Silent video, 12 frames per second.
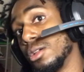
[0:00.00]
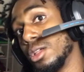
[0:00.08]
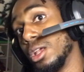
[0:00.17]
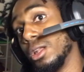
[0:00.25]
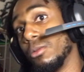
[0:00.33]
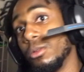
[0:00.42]

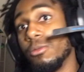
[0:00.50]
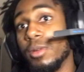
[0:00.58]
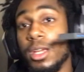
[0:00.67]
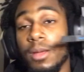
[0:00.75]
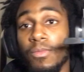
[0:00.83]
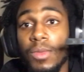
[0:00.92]
And then we
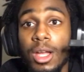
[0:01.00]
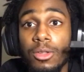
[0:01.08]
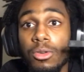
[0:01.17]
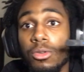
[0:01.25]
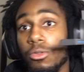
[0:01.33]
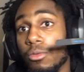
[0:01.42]
ran. I
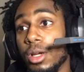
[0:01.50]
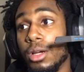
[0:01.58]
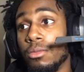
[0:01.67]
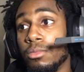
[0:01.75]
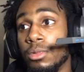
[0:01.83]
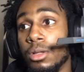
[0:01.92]
turned
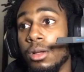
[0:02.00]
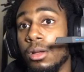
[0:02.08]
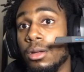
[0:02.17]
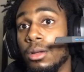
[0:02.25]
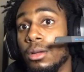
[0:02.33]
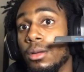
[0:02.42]
around,
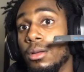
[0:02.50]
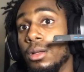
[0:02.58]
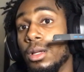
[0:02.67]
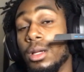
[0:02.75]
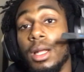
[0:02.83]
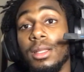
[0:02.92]

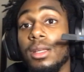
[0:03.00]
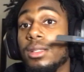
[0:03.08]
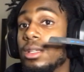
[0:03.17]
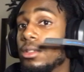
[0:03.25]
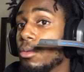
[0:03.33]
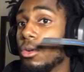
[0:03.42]
and I did
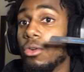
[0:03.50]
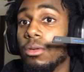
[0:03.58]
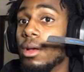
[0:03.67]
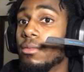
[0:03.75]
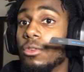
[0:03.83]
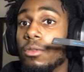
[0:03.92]
see someone going
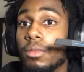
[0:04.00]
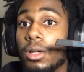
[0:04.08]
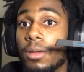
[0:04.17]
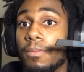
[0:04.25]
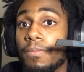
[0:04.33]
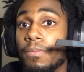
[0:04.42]
after you, but